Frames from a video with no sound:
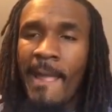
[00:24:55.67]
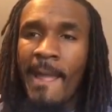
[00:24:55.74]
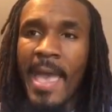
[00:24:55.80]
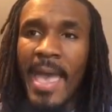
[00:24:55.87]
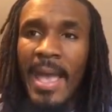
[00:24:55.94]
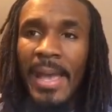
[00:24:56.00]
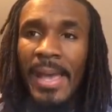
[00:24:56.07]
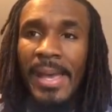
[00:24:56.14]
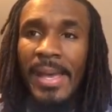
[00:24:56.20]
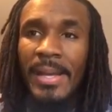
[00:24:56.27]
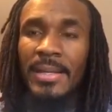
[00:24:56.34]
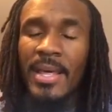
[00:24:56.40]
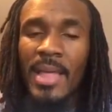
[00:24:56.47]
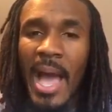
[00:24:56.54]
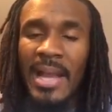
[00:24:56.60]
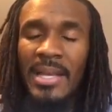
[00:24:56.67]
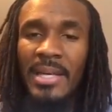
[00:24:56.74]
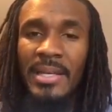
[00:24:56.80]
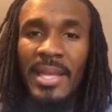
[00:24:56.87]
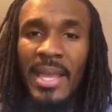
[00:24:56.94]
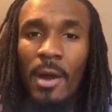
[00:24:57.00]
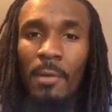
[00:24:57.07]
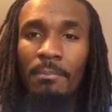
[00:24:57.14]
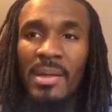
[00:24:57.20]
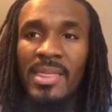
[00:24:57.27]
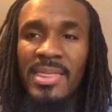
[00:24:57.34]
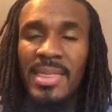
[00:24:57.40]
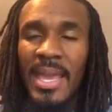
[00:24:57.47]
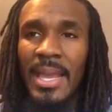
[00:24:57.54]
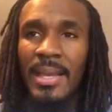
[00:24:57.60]
And I couldn't help but
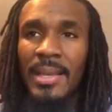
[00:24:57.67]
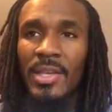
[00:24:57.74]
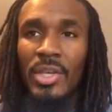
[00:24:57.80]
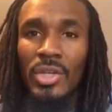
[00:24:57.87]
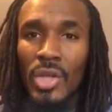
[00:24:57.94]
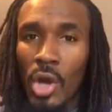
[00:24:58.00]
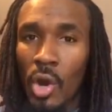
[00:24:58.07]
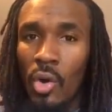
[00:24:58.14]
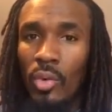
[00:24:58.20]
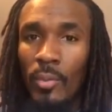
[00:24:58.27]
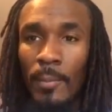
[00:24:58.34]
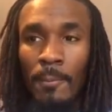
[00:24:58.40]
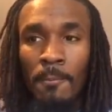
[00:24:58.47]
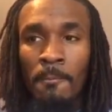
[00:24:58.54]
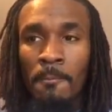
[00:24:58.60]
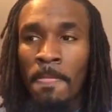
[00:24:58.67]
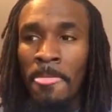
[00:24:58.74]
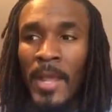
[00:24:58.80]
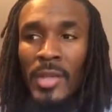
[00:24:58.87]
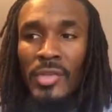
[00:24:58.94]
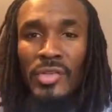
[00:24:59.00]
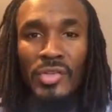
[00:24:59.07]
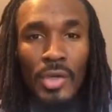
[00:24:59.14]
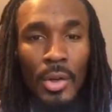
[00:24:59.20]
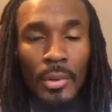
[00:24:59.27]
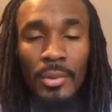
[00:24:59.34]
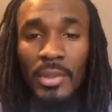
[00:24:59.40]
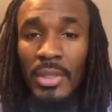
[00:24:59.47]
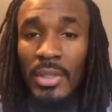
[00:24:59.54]
think, you know, certain